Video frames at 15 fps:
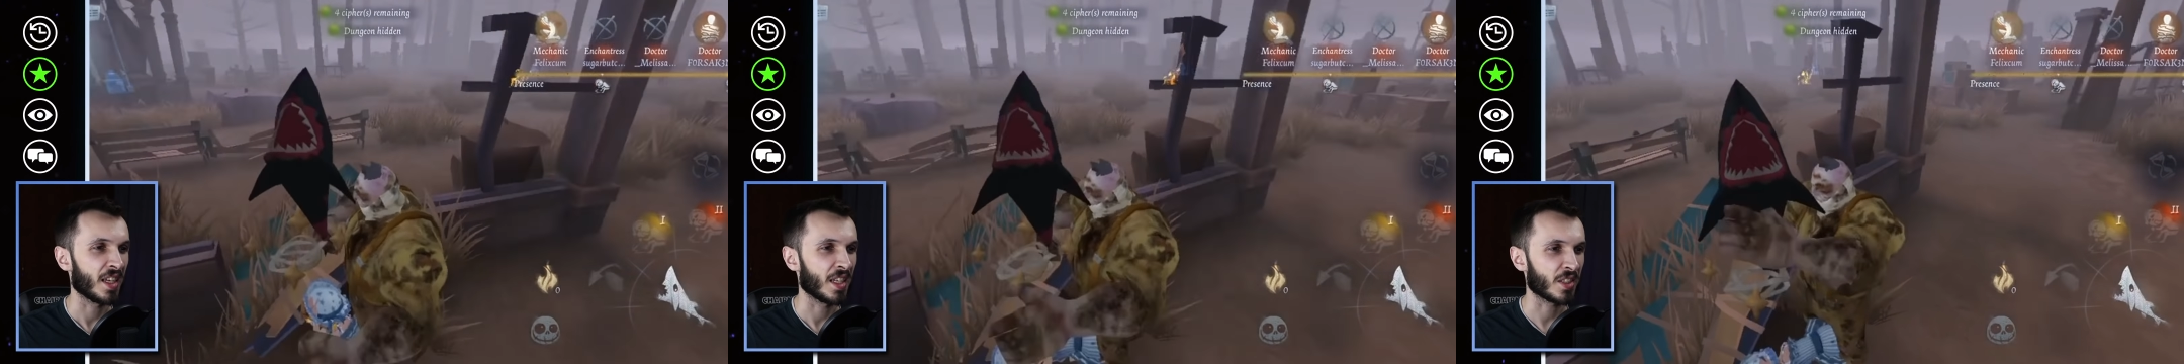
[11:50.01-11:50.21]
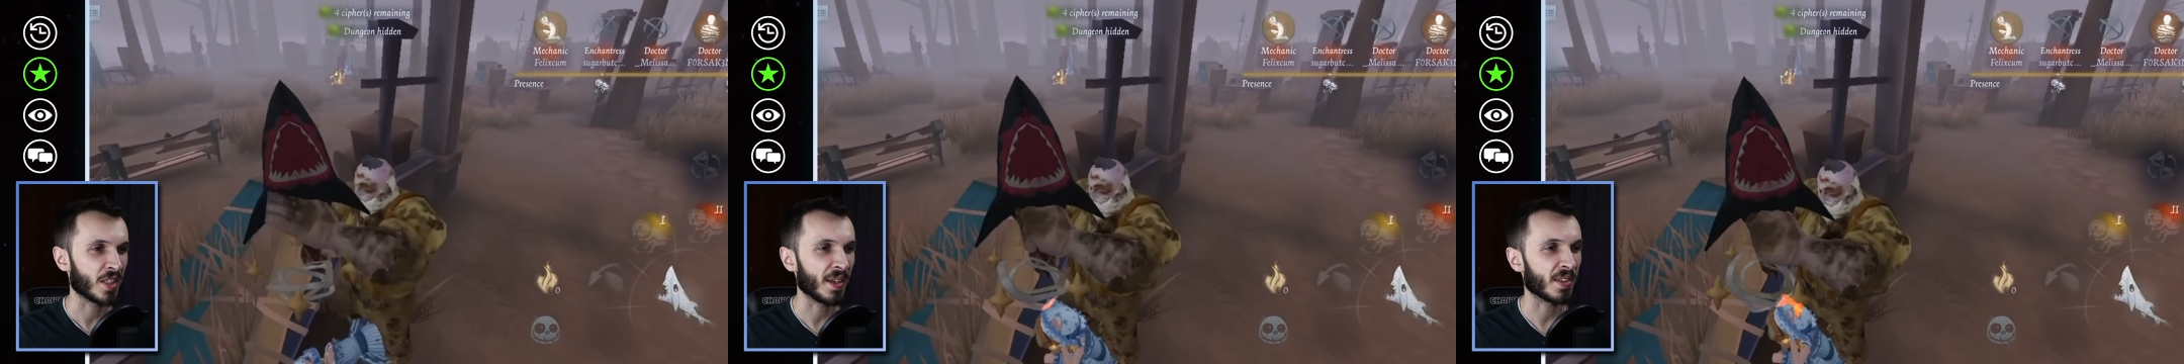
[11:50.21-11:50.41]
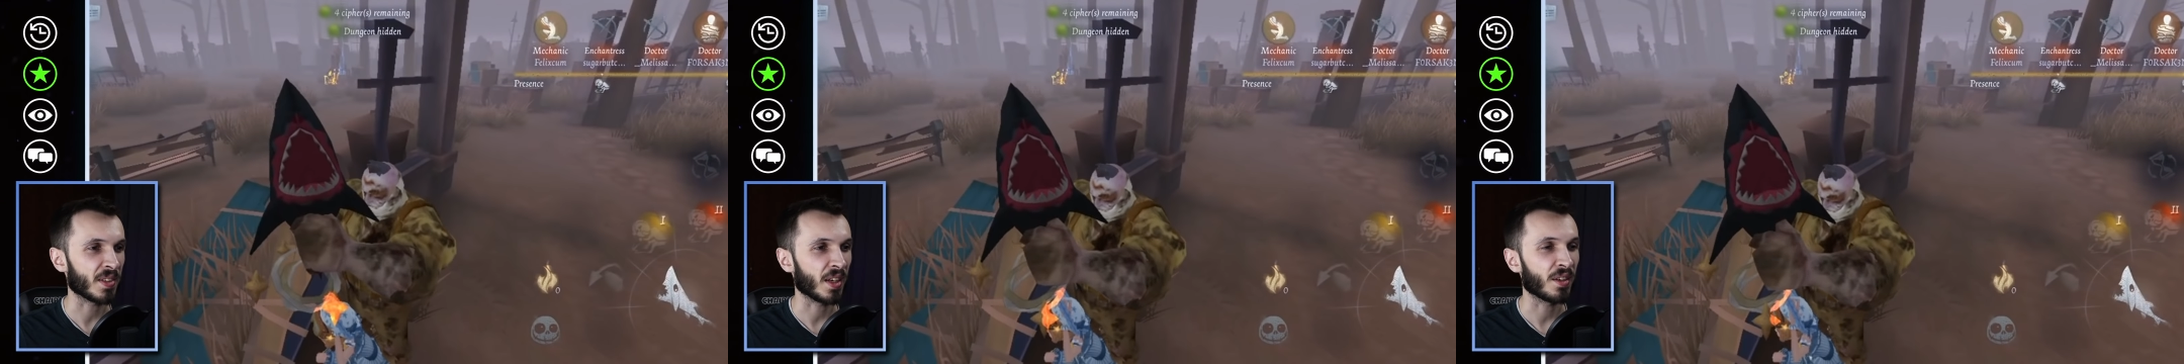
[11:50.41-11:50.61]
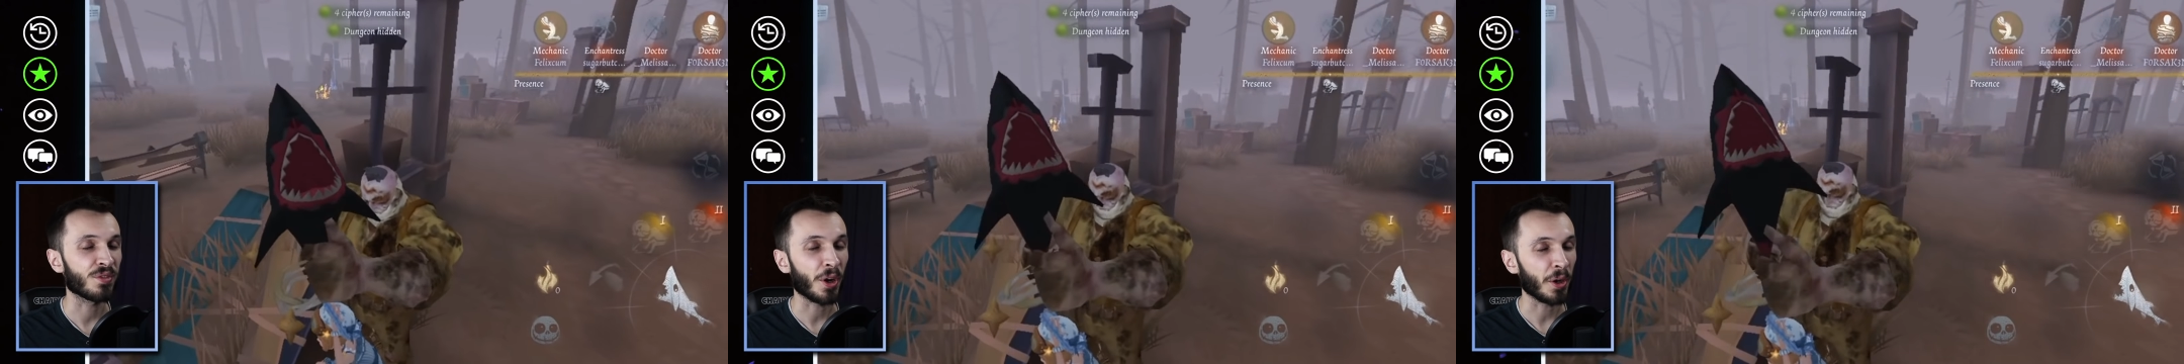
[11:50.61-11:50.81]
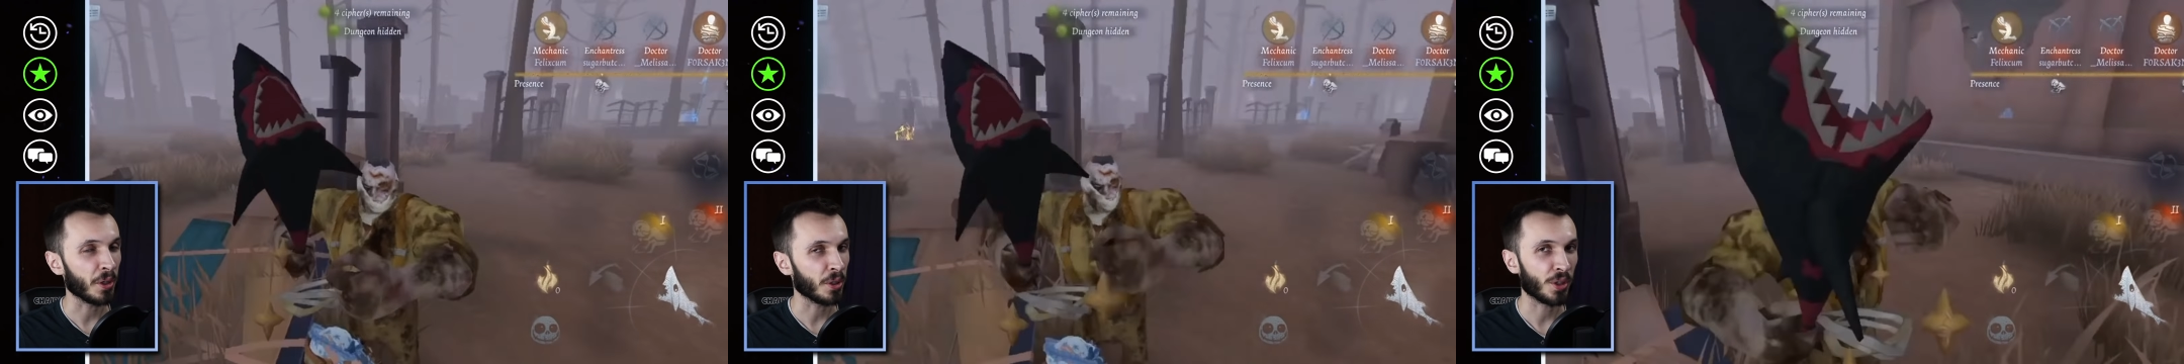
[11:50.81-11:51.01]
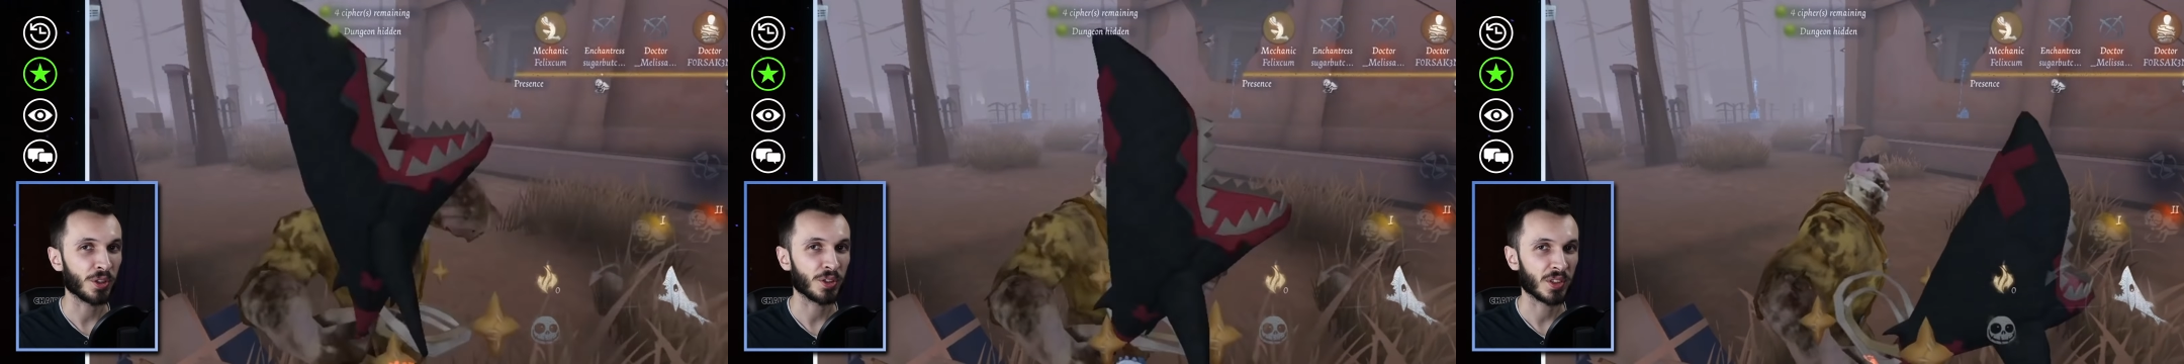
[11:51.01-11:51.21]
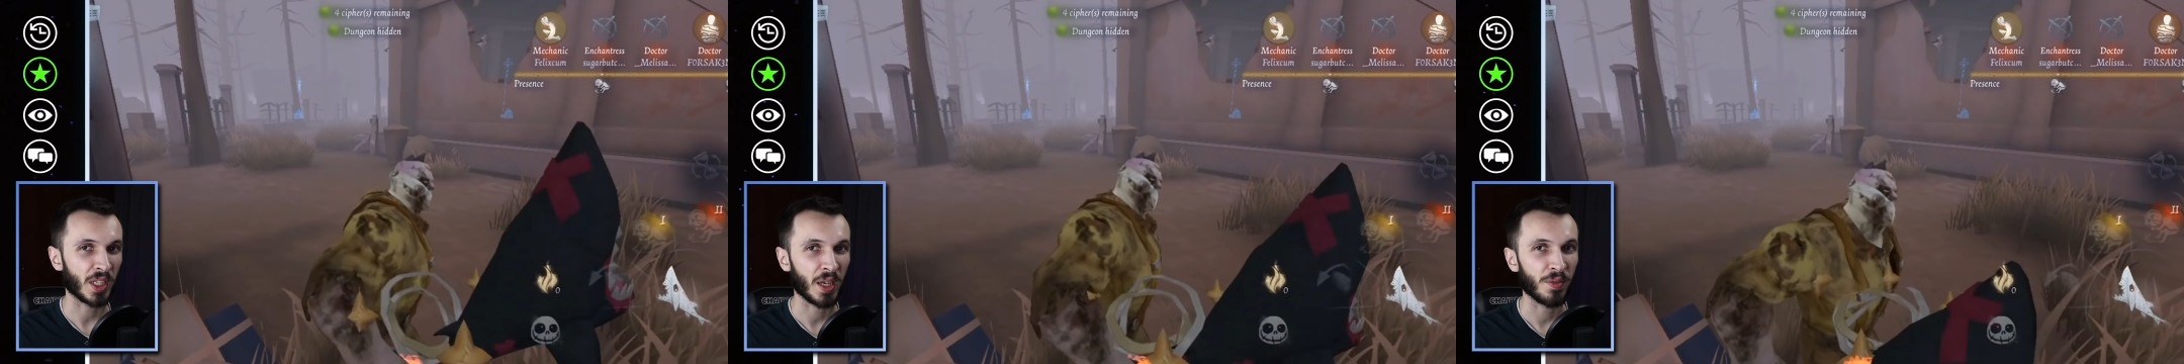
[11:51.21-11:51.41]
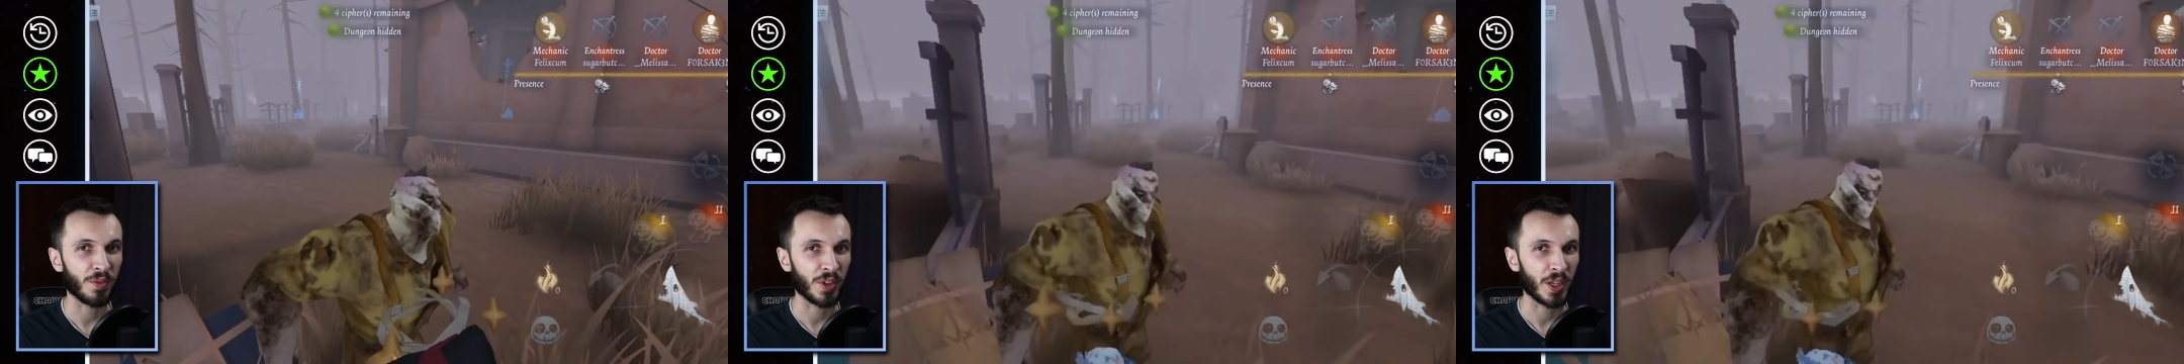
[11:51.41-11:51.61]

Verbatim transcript: It takes a very long time